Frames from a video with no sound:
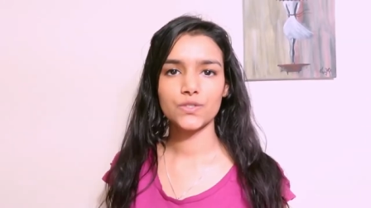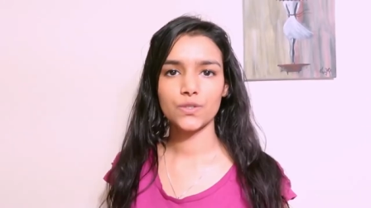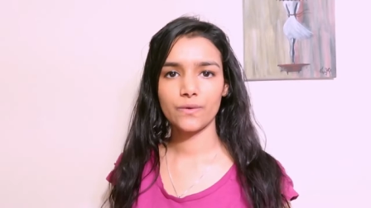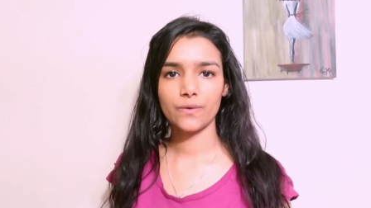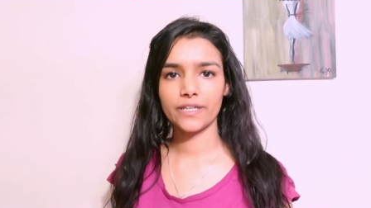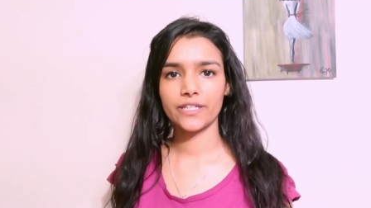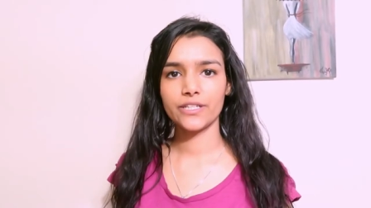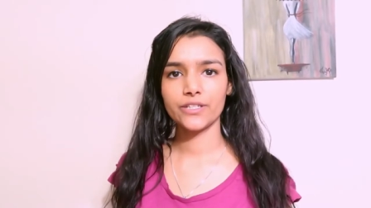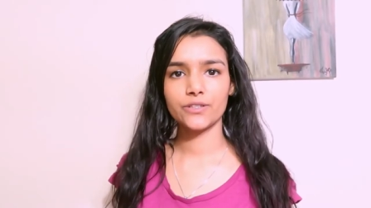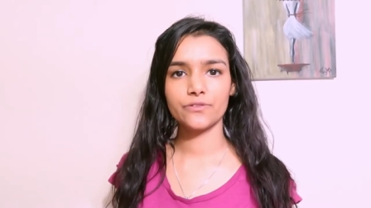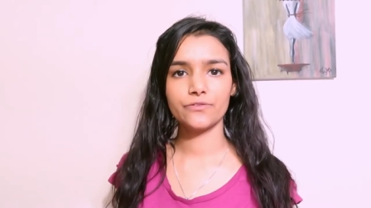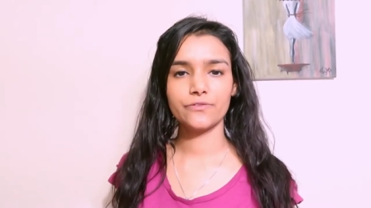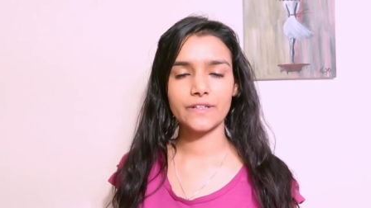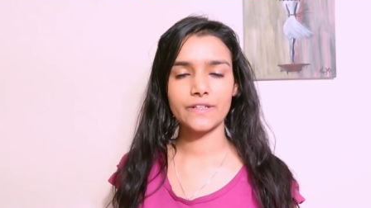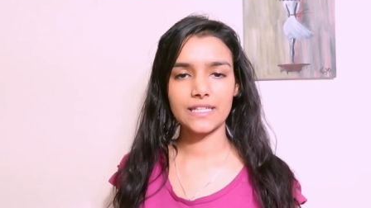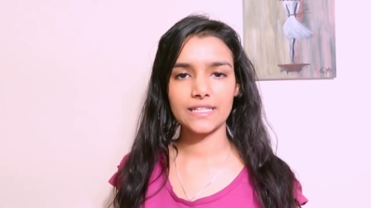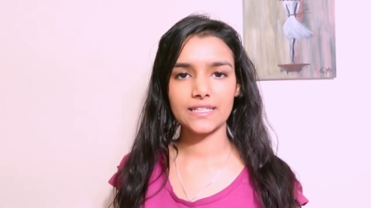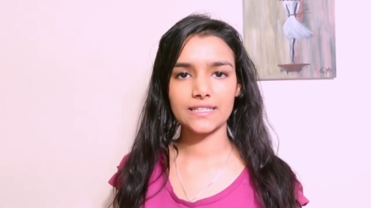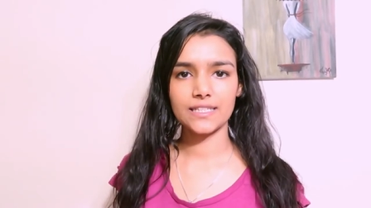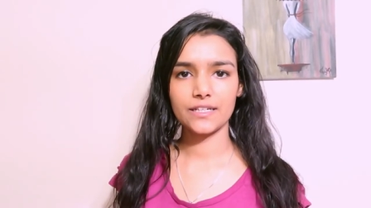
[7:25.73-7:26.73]
so when you're
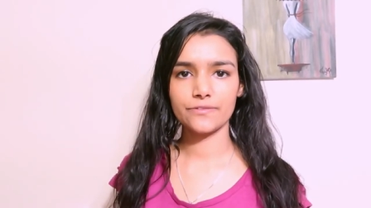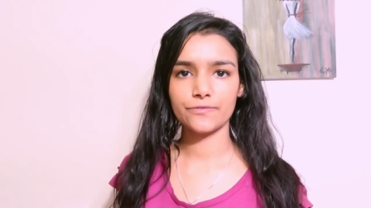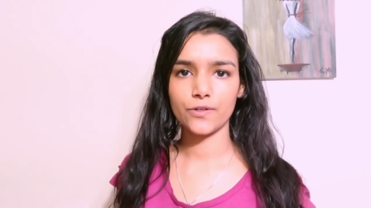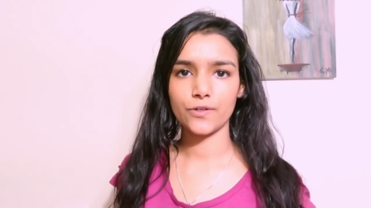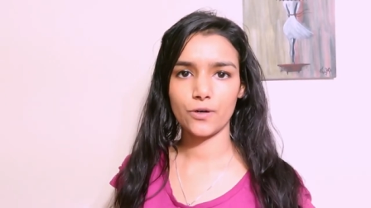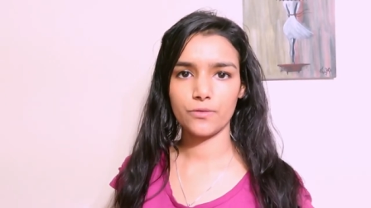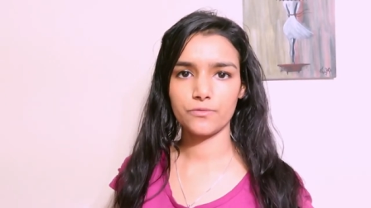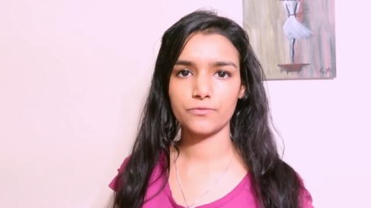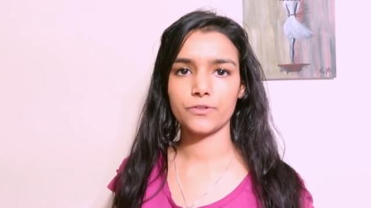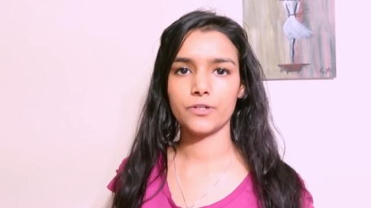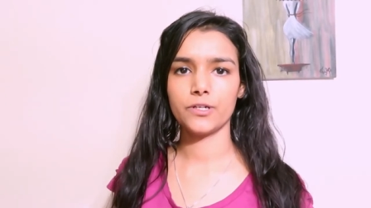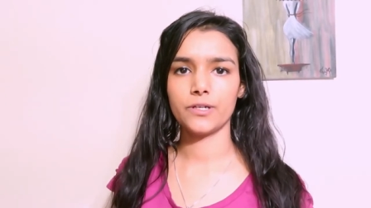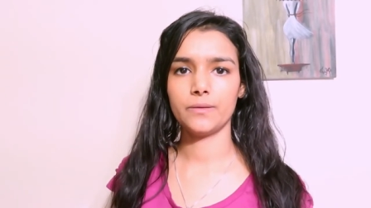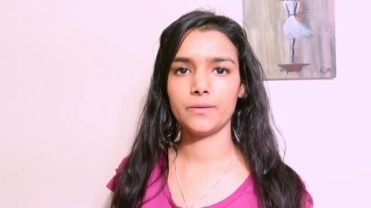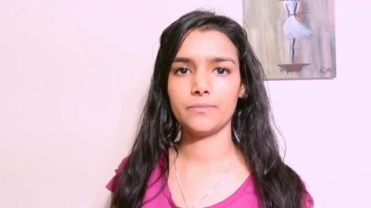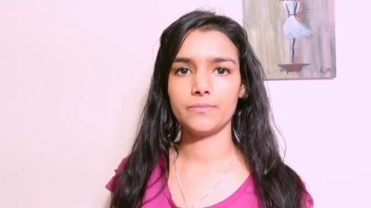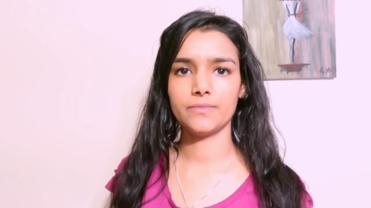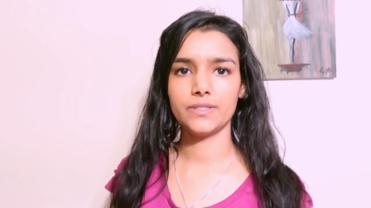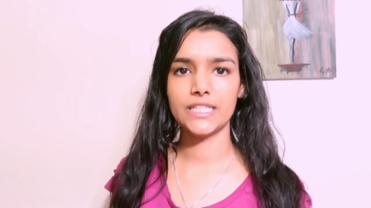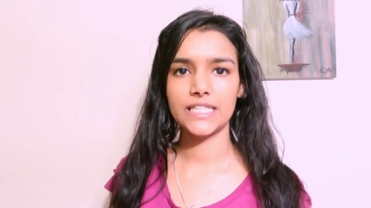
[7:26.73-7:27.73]
filling the form for
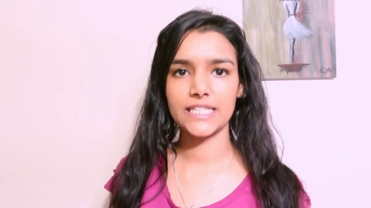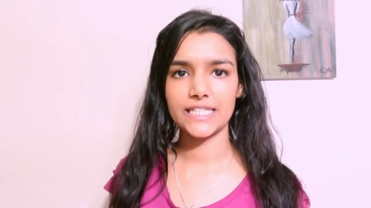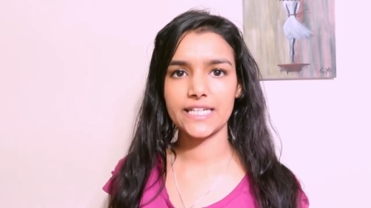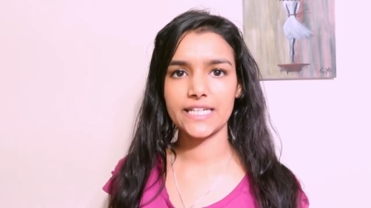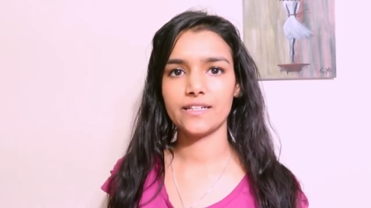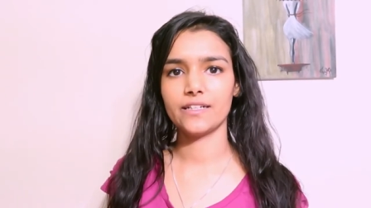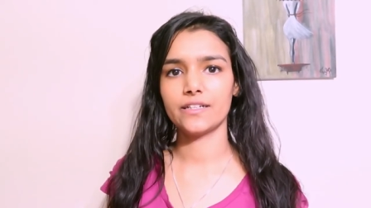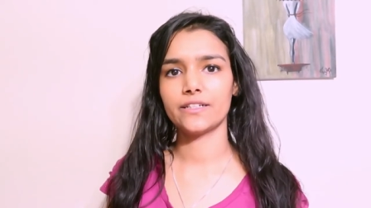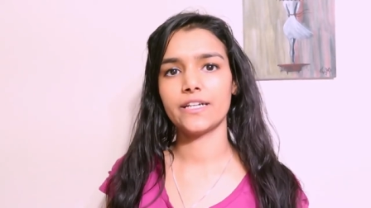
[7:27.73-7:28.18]
need a,